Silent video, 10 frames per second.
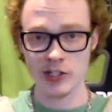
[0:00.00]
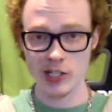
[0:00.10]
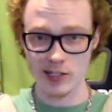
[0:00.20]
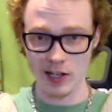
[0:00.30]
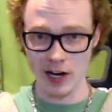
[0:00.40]

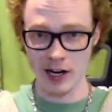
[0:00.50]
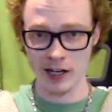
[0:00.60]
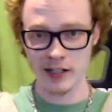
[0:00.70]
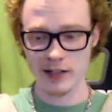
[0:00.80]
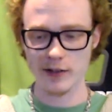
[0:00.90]
inches
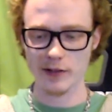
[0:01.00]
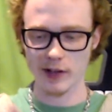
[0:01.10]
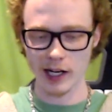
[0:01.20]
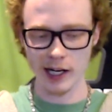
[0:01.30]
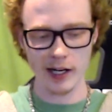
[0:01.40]
long.
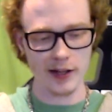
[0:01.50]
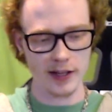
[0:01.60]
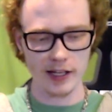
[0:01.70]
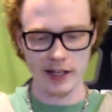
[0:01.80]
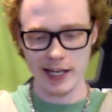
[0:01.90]

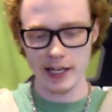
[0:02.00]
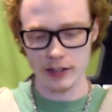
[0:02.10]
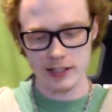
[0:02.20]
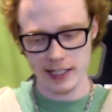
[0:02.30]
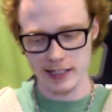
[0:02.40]
The
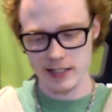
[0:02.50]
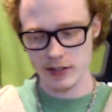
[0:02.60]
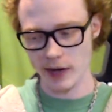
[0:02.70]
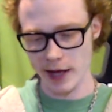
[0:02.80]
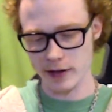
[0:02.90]
hilt
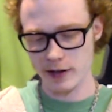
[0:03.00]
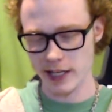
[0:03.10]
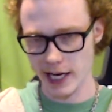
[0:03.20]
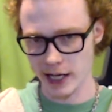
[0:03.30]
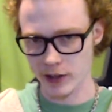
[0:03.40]
is, rather,
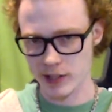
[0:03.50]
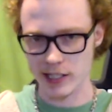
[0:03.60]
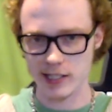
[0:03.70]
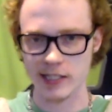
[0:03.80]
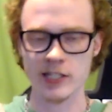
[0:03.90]
the handle is
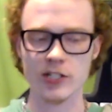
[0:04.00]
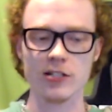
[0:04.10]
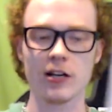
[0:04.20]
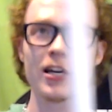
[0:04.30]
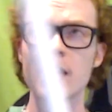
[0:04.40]
16
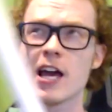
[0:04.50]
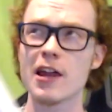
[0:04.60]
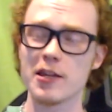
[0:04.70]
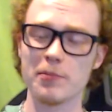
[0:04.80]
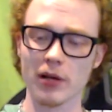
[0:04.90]
inches long.
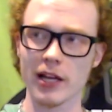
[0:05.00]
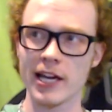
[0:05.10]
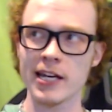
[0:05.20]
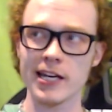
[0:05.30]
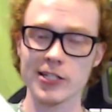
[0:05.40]
The
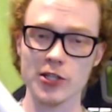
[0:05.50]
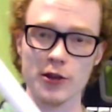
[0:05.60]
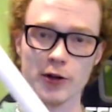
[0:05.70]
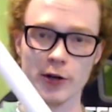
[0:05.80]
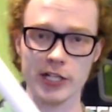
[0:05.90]
blade is
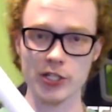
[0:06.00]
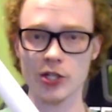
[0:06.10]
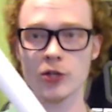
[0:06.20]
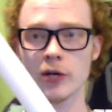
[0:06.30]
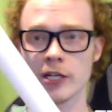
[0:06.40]

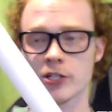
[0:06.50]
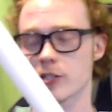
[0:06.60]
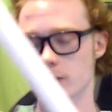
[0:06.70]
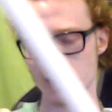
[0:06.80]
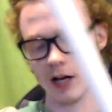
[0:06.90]
32
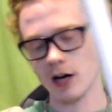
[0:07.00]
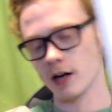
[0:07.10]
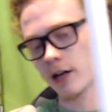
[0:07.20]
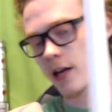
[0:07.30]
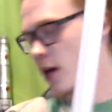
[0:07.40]
inches
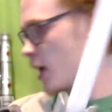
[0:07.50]
long.